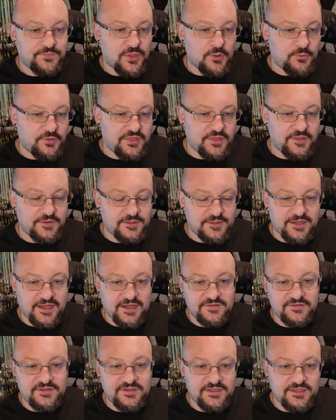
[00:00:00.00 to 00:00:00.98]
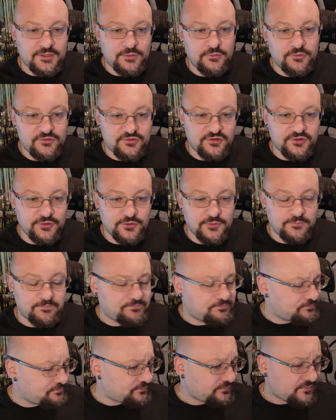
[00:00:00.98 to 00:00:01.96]
within the next year or two.
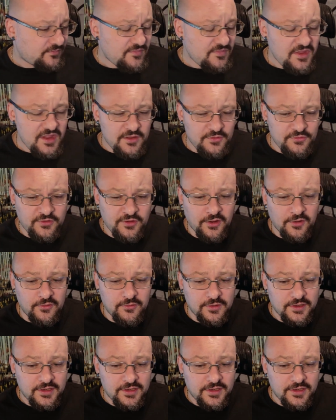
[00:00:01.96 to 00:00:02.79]
So